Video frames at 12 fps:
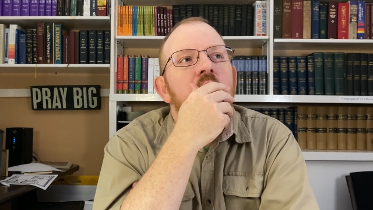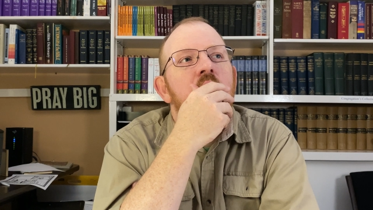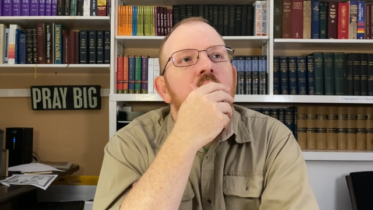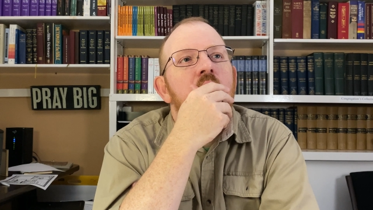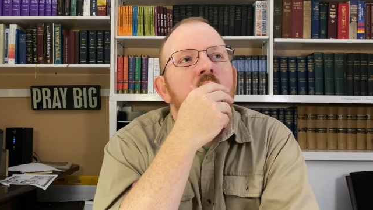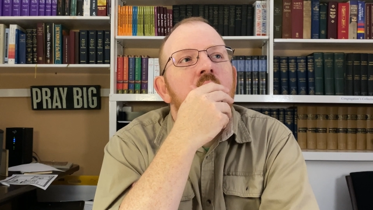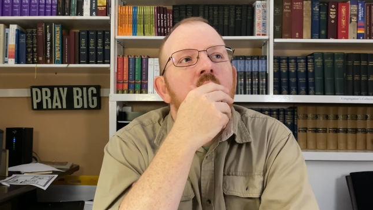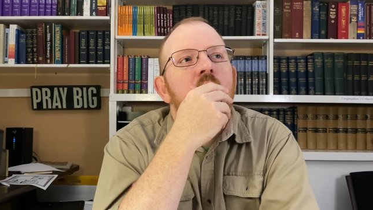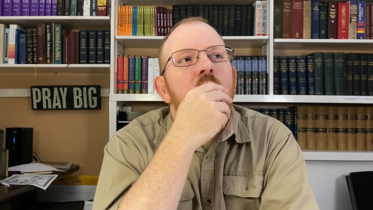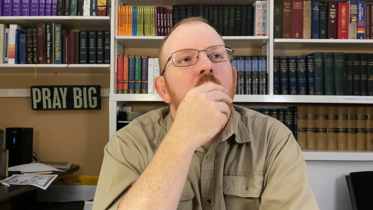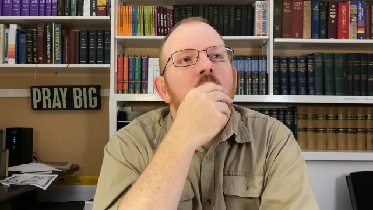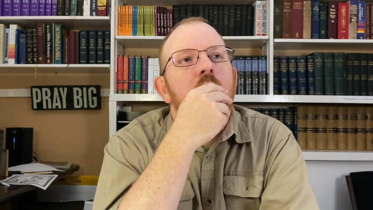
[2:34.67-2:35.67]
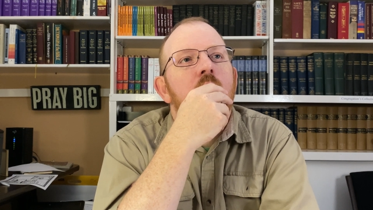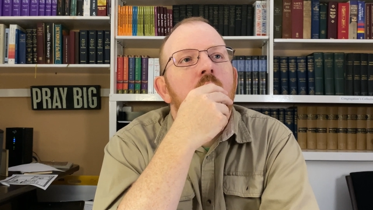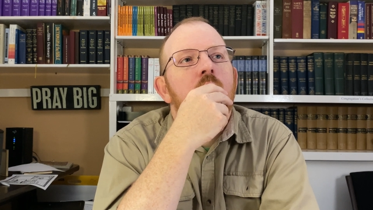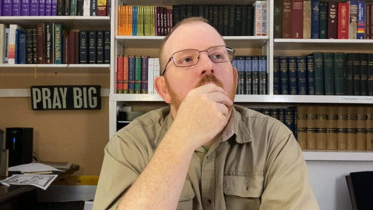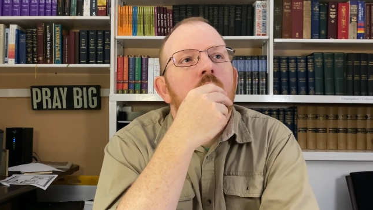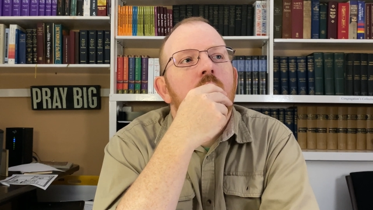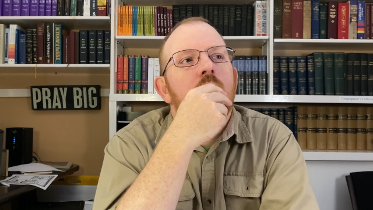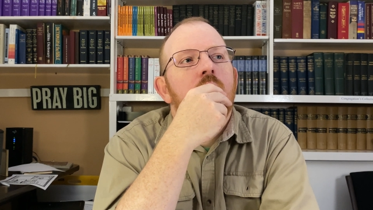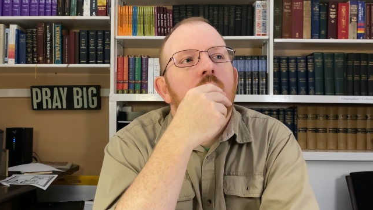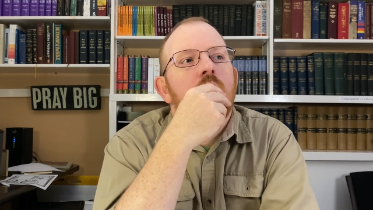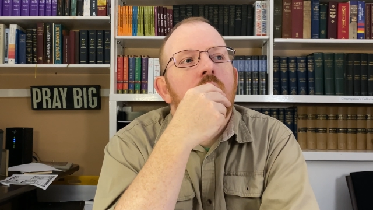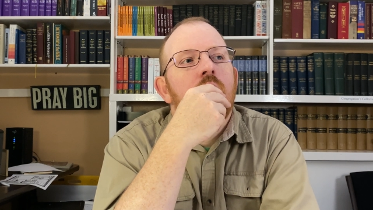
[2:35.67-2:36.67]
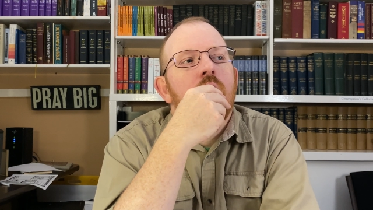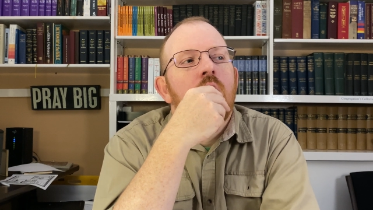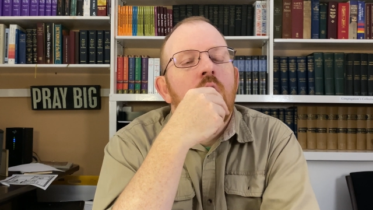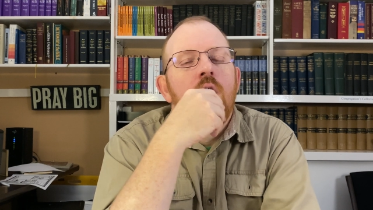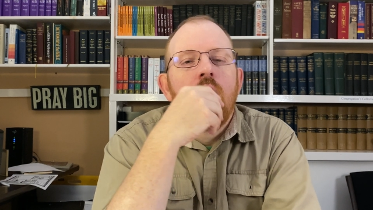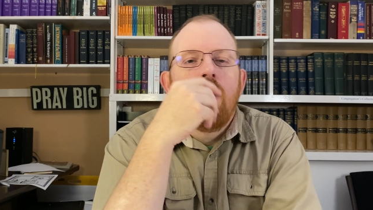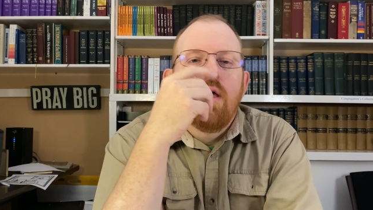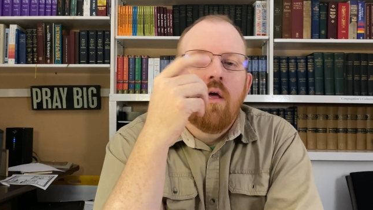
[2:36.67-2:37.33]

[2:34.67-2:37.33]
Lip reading: Nobody speaks.